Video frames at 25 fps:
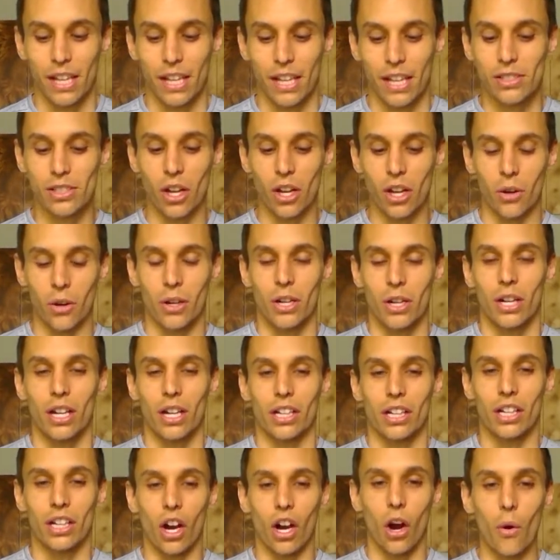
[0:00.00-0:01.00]
So
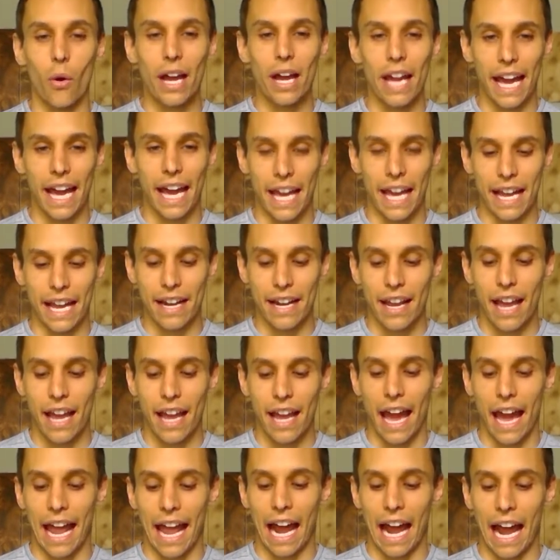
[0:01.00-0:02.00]
go ahead
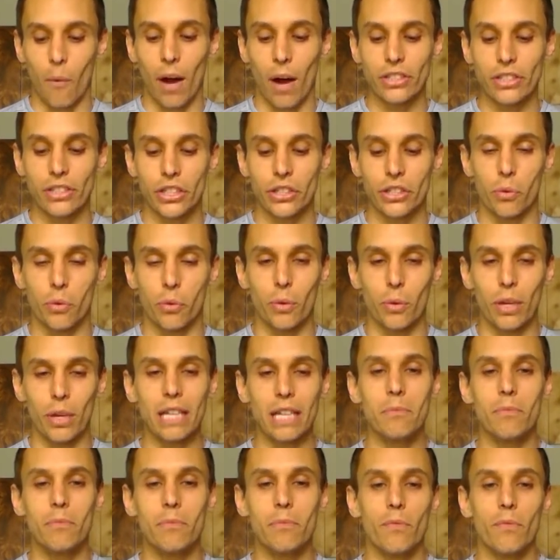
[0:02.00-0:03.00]
and I want you to
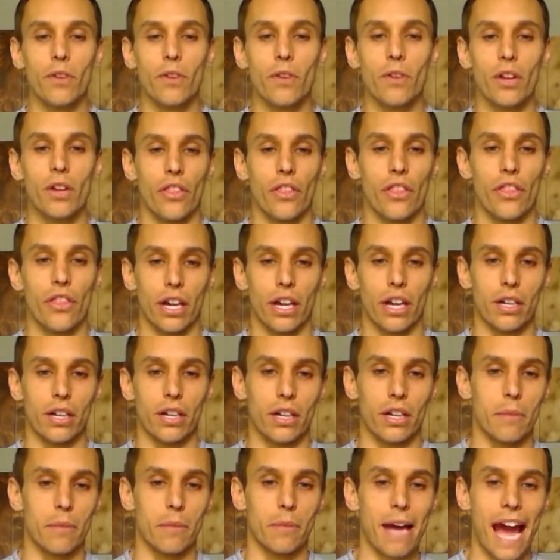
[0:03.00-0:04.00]
read
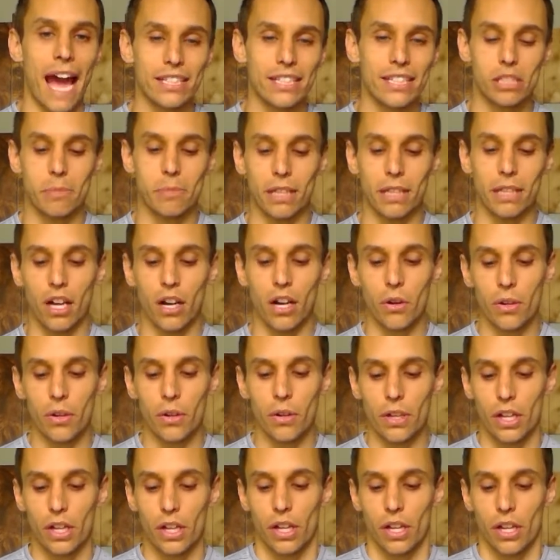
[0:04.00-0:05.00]
the passage
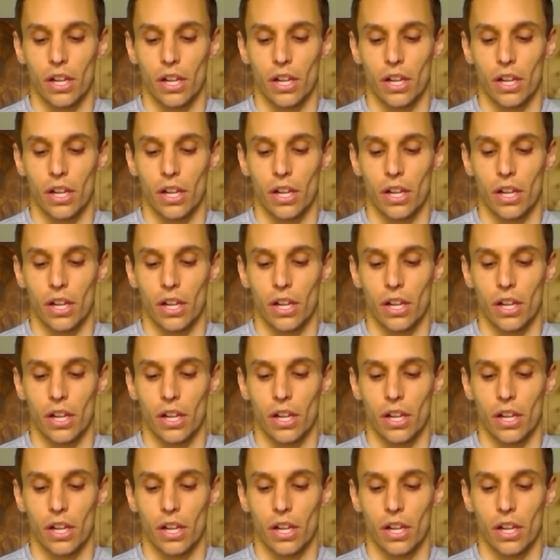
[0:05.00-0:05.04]
below